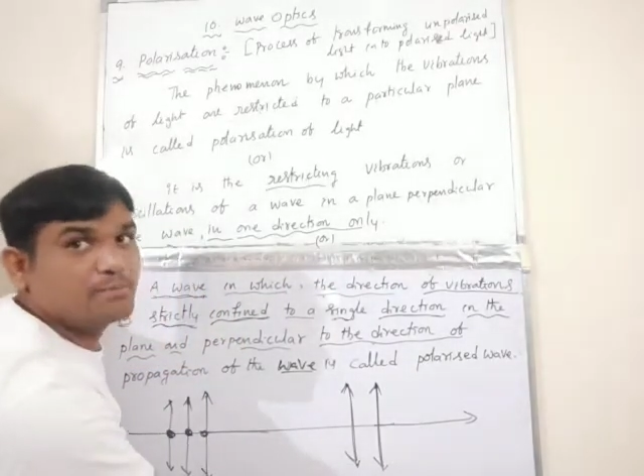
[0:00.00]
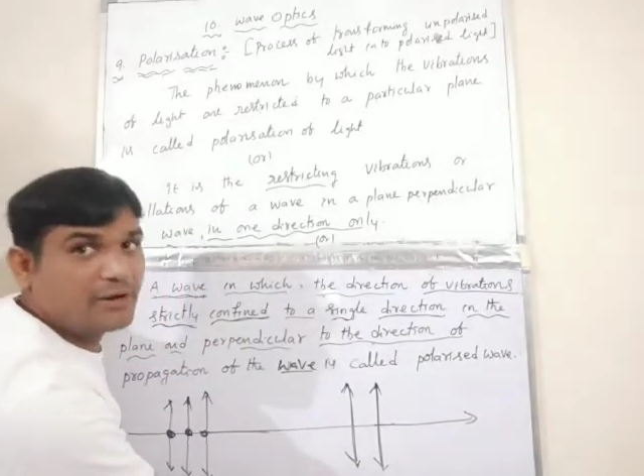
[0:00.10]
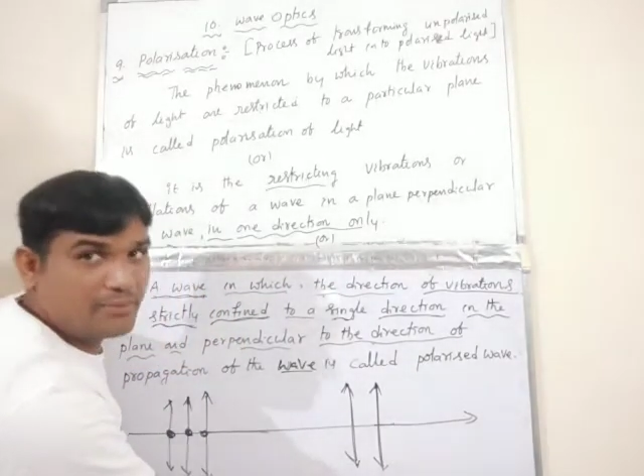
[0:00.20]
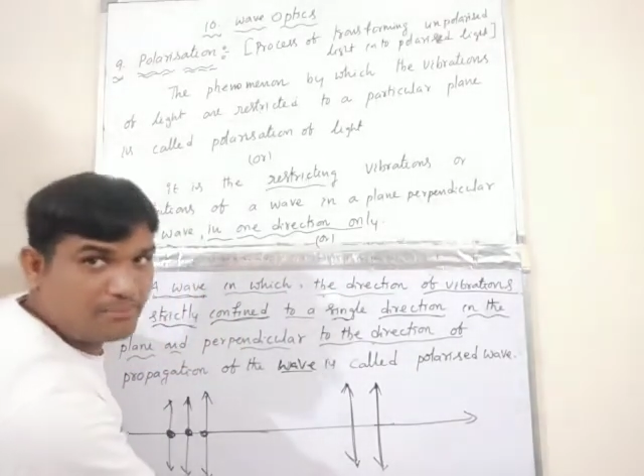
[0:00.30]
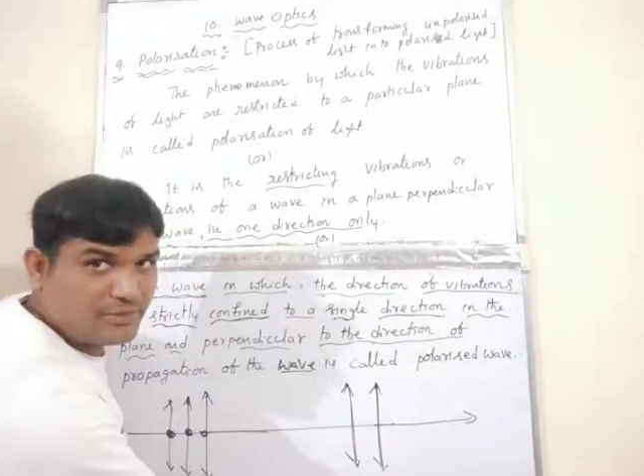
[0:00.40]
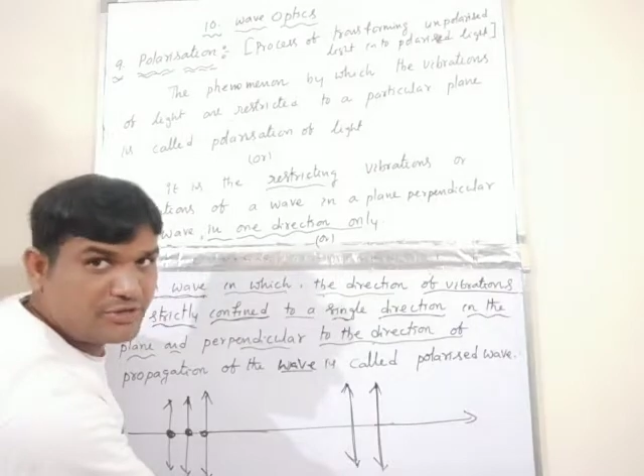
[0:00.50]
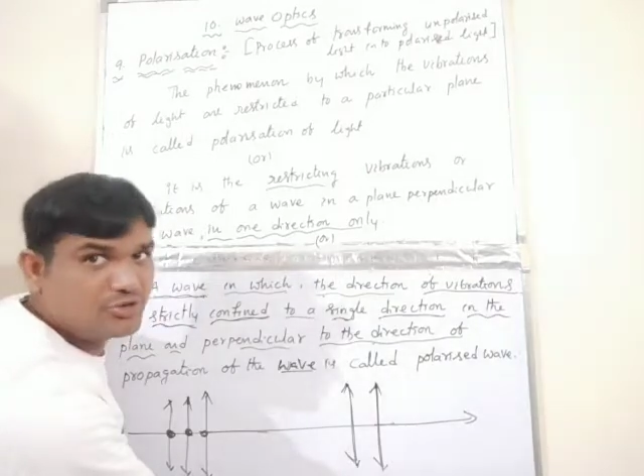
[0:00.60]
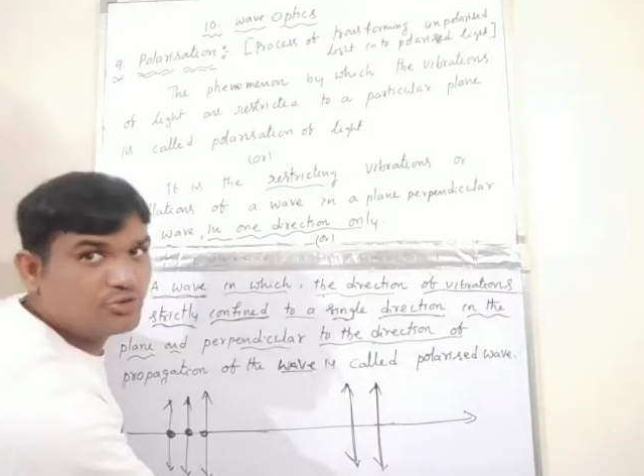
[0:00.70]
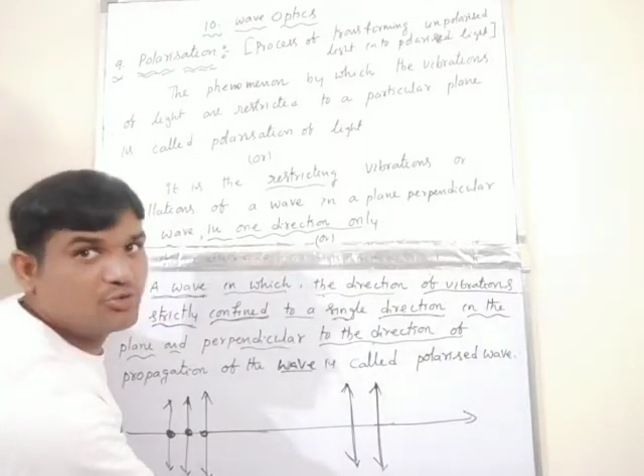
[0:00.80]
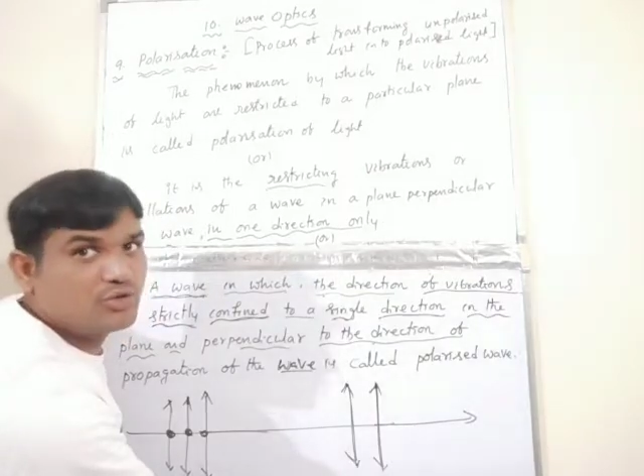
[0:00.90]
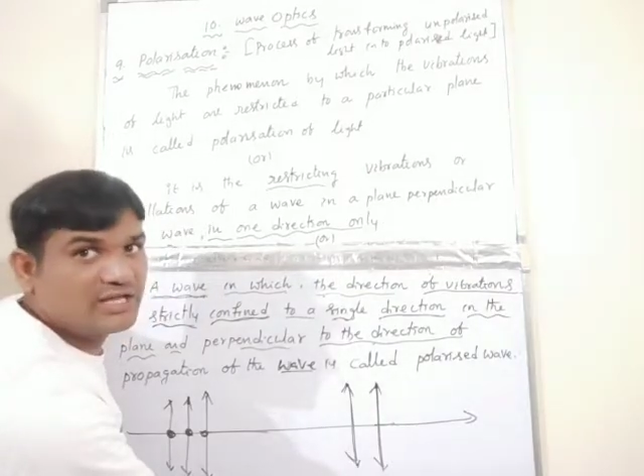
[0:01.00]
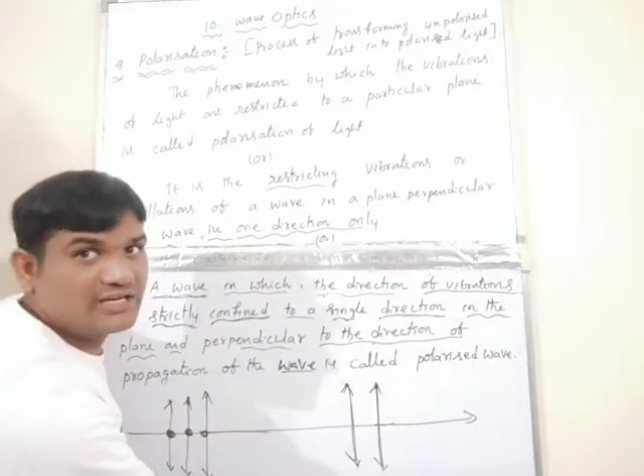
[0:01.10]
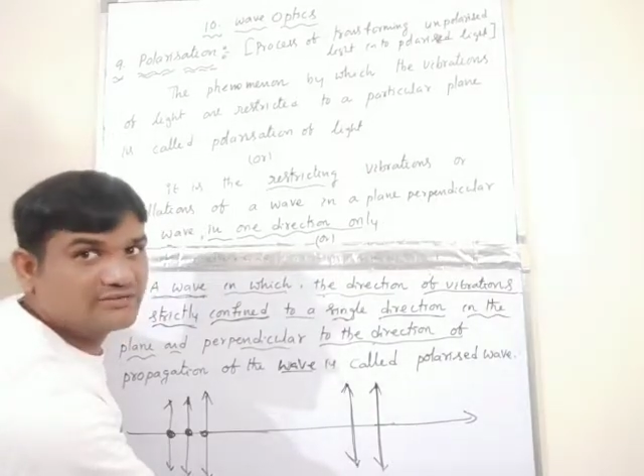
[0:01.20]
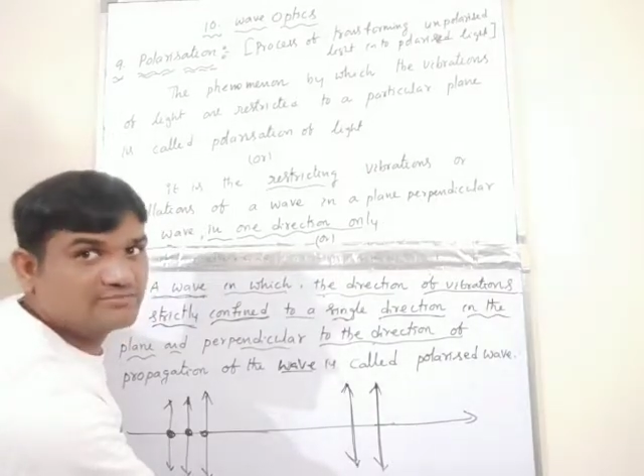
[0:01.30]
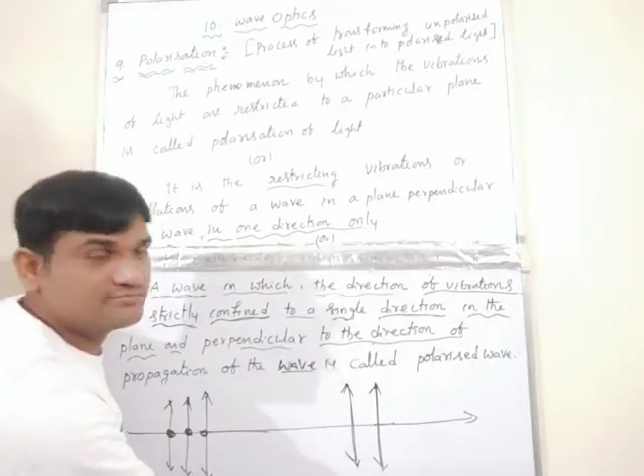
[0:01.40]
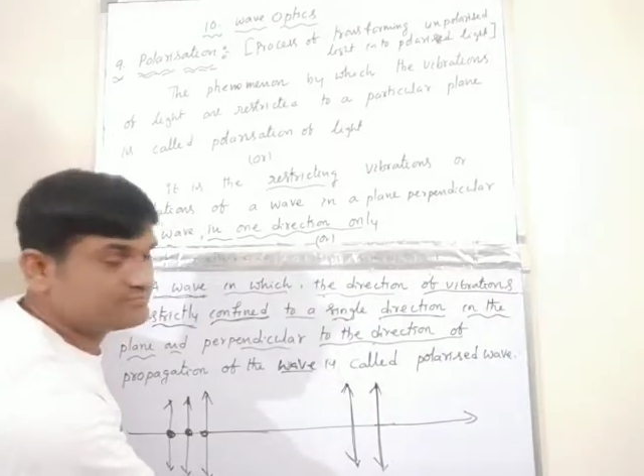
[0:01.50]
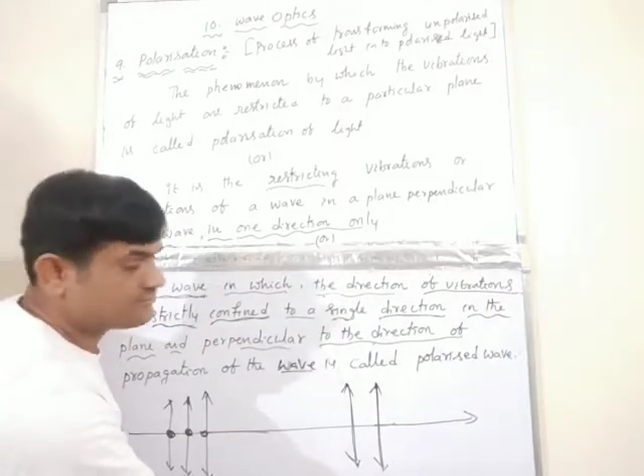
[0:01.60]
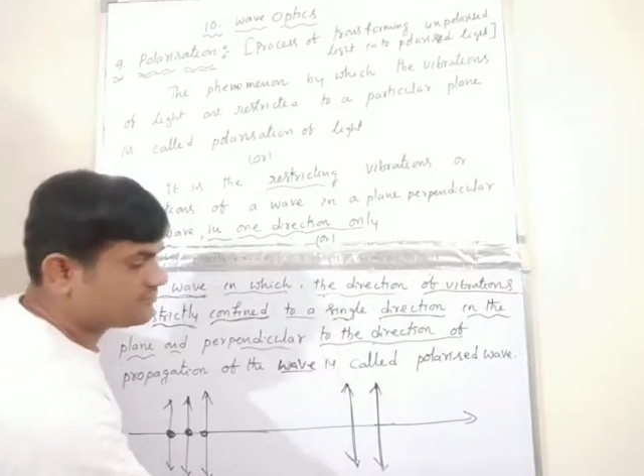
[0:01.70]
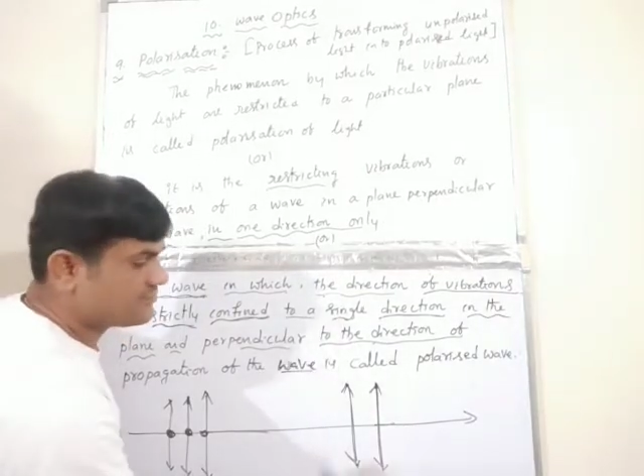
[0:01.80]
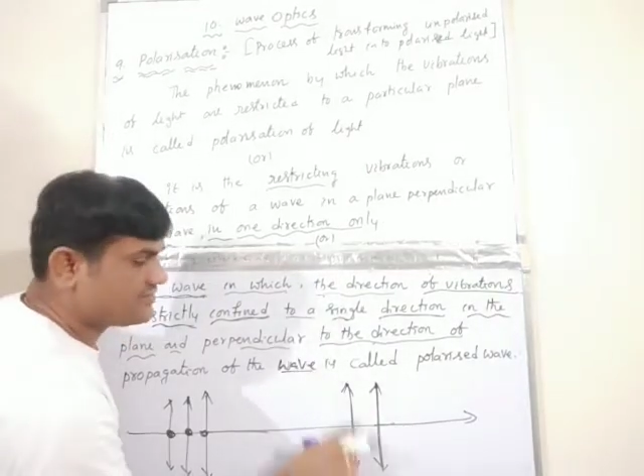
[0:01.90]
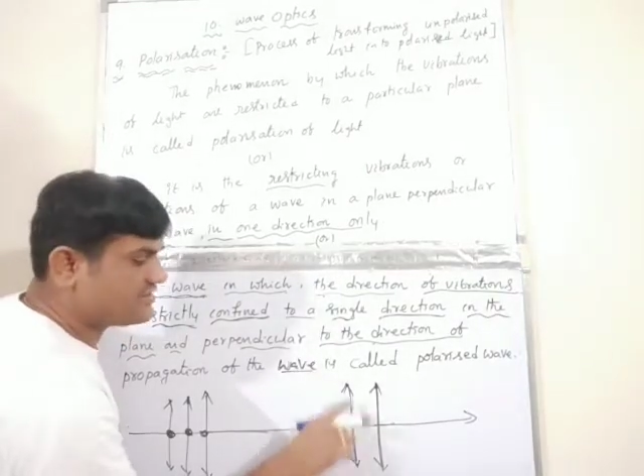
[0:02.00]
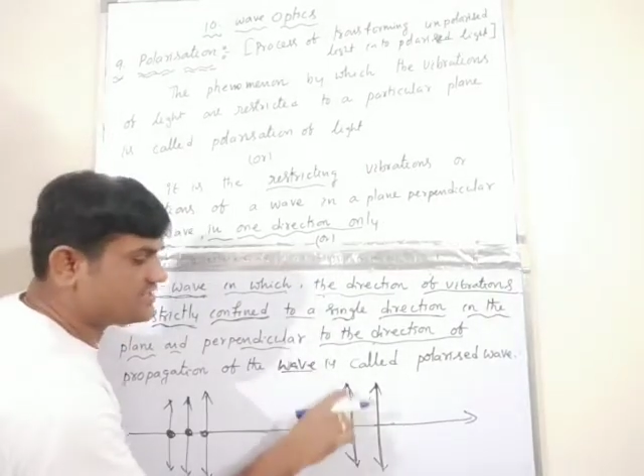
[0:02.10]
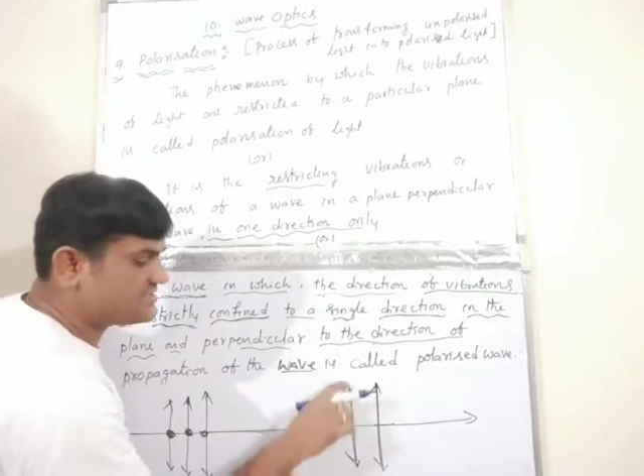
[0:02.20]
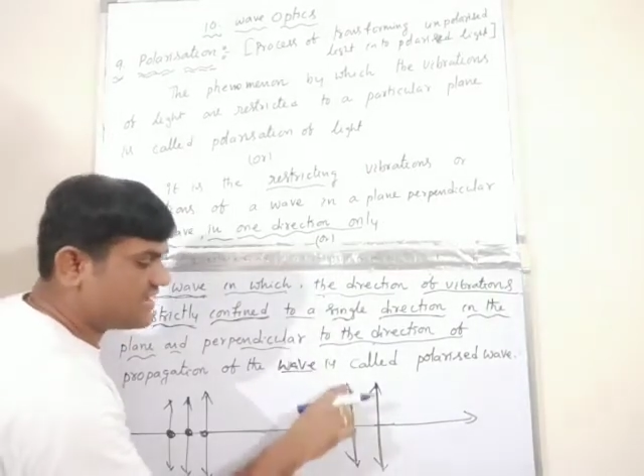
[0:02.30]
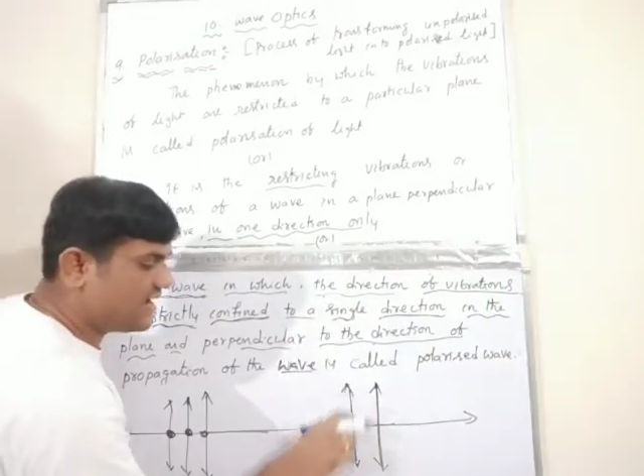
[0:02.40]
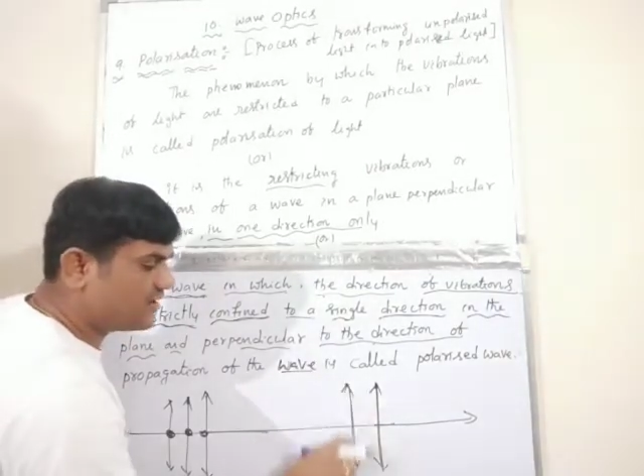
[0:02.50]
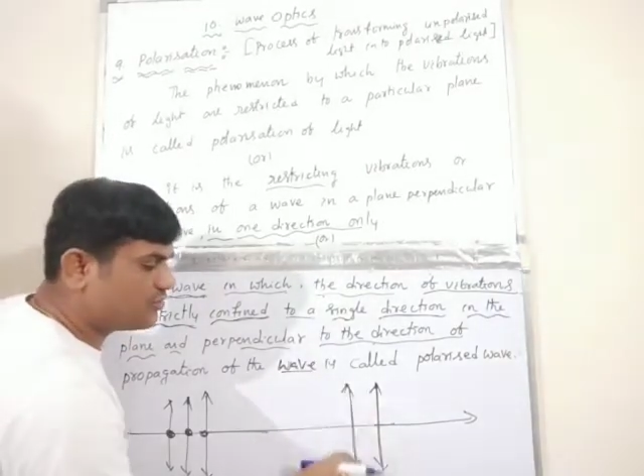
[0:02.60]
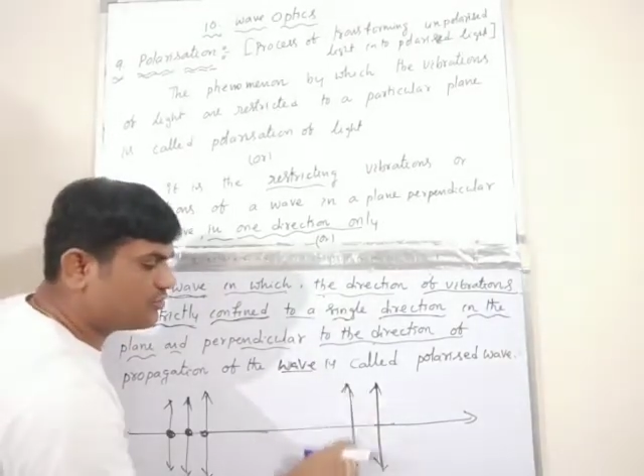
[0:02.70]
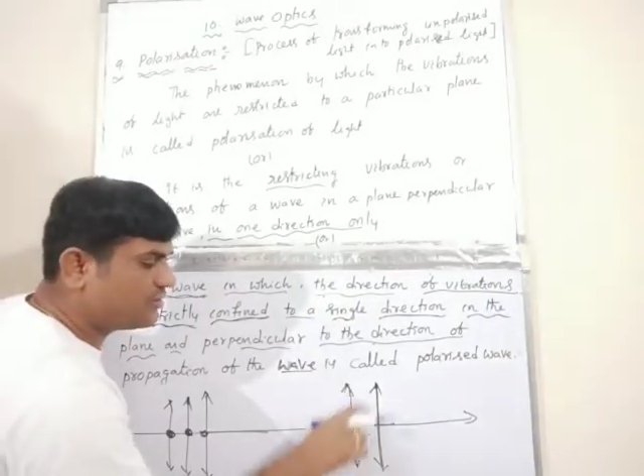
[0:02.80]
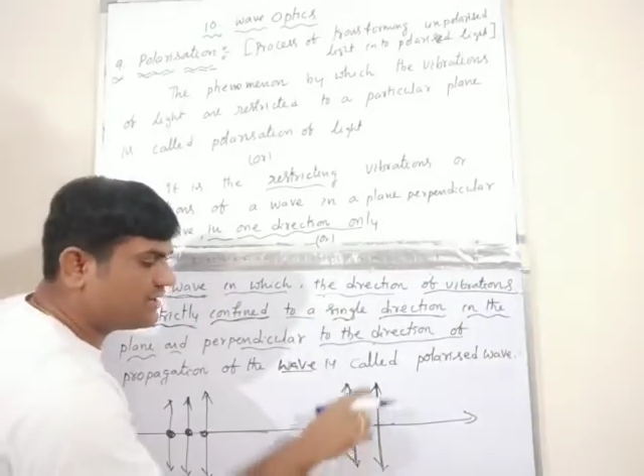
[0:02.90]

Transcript: perpendicular. This arrow